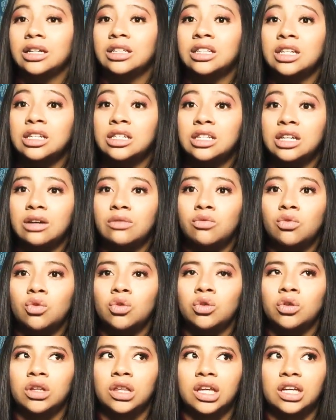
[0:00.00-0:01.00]
the devil
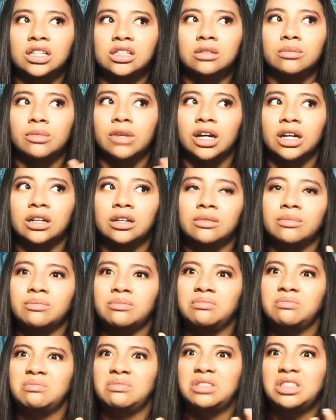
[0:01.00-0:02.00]
or like some kind of
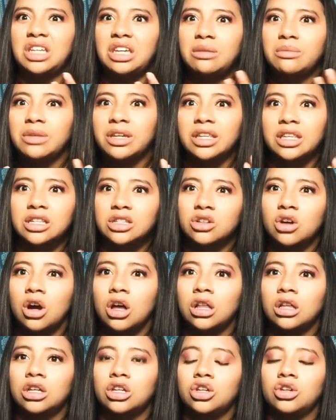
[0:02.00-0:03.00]
demon is
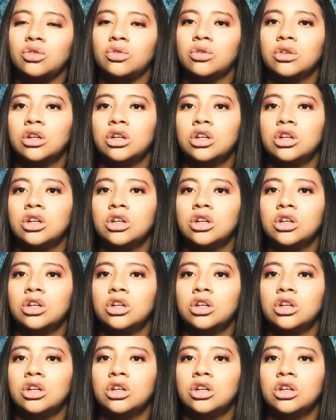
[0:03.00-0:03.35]
calling you.